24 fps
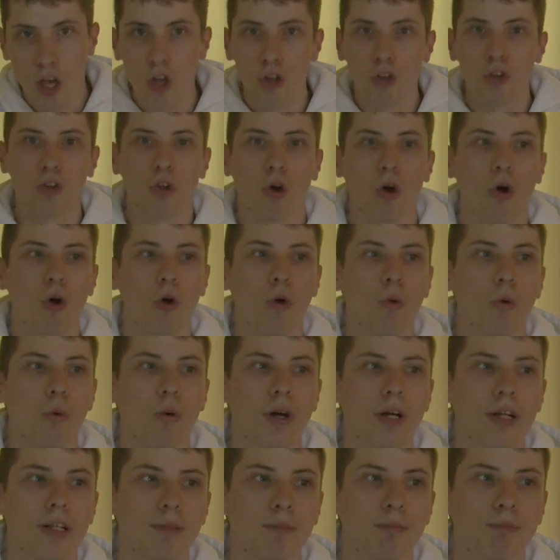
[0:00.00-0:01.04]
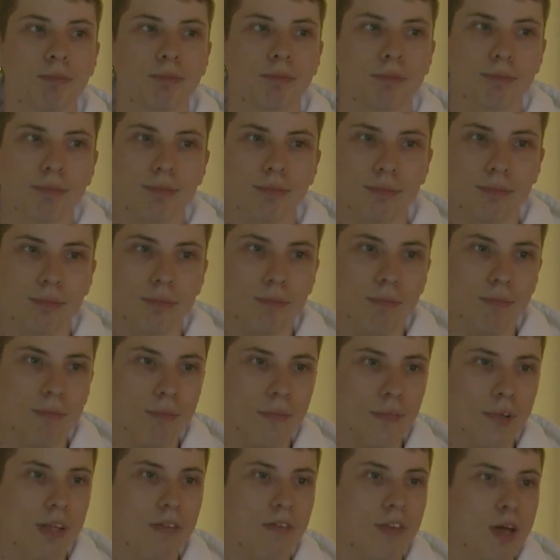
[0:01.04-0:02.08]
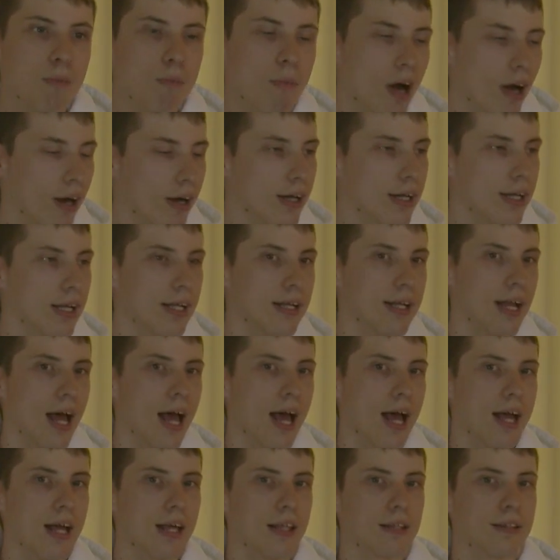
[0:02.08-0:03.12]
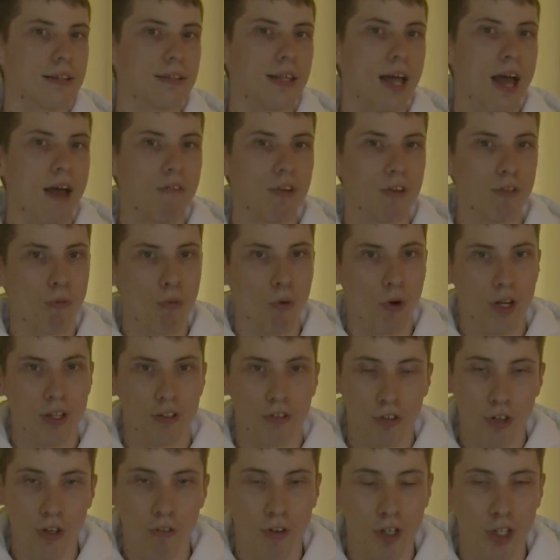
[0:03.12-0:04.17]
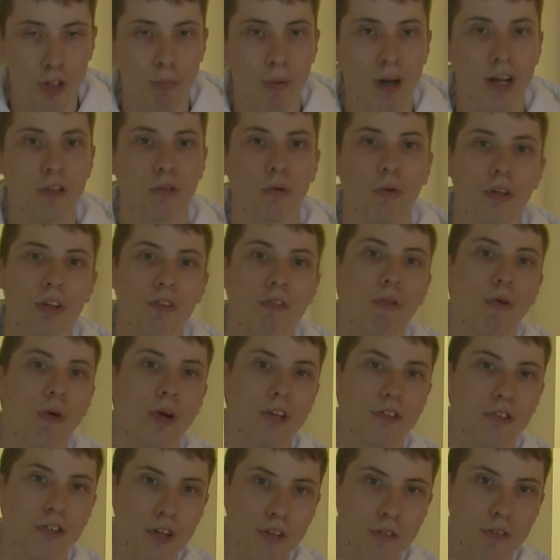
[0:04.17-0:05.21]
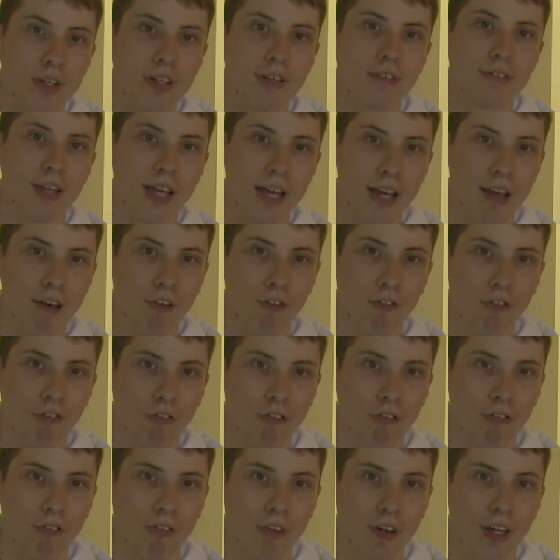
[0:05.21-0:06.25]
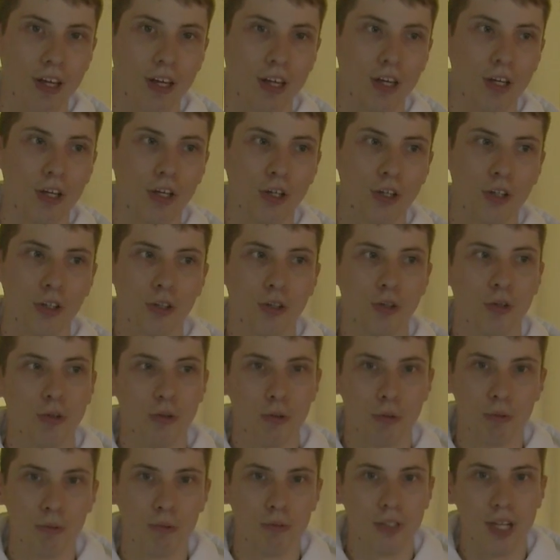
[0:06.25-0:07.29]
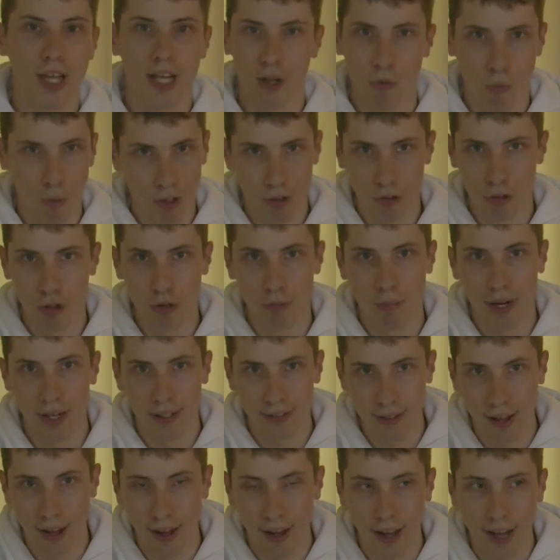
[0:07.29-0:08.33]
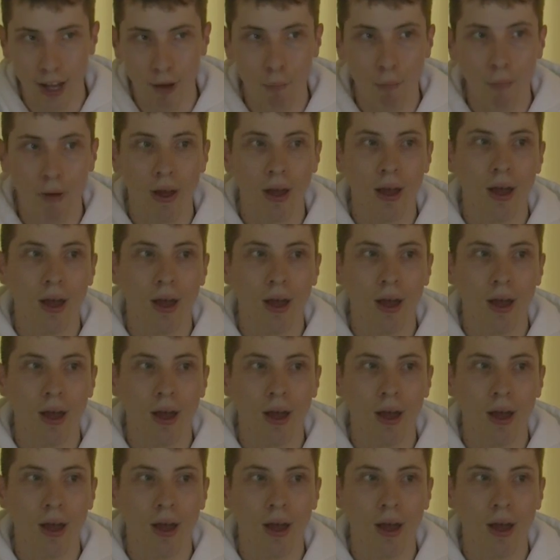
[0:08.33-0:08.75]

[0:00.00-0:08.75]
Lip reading: So they market it as having 40 servings, but it's only 40 servings if you take 1 scoop at a time,